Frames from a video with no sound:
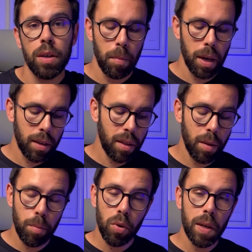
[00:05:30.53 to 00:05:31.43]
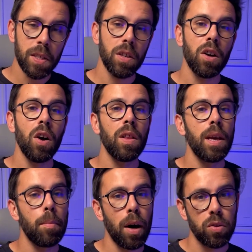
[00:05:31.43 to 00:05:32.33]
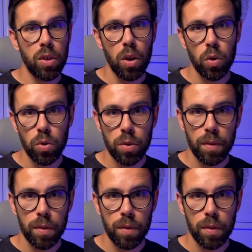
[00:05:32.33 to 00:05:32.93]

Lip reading: But the book is not only about code.